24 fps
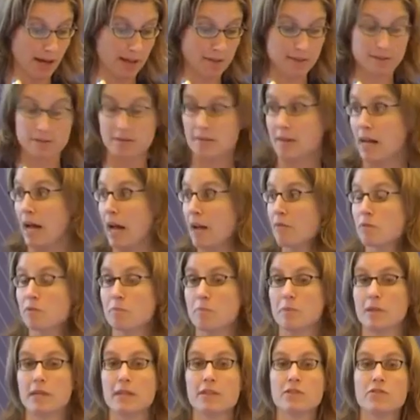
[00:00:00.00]
And I
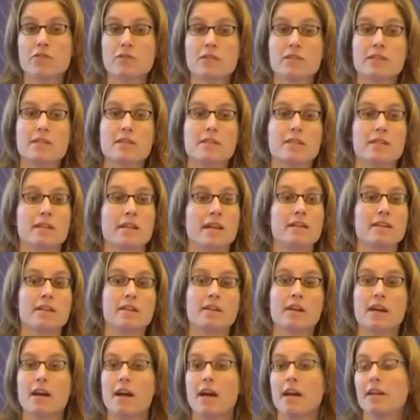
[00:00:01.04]
would be interested in
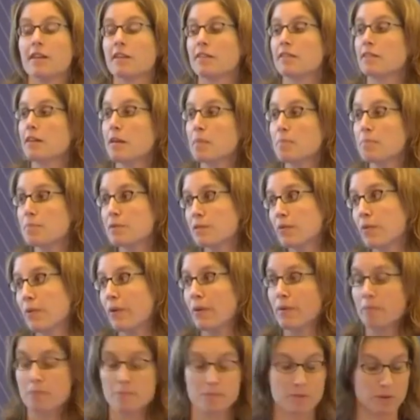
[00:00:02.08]
any tips
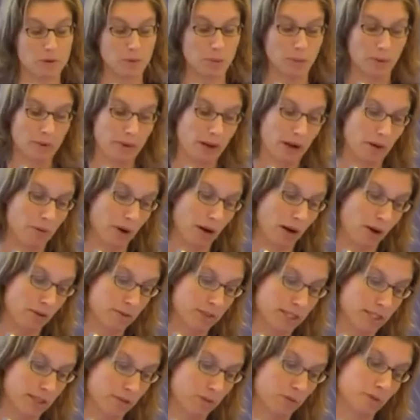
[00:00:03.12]
or so on how
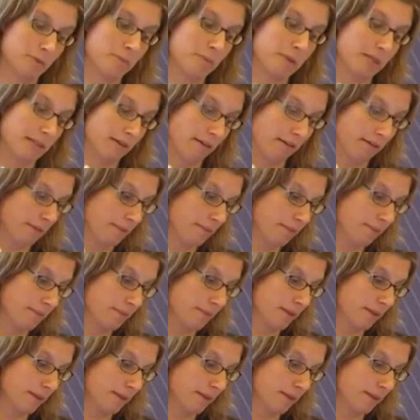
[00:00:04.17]
this could be done.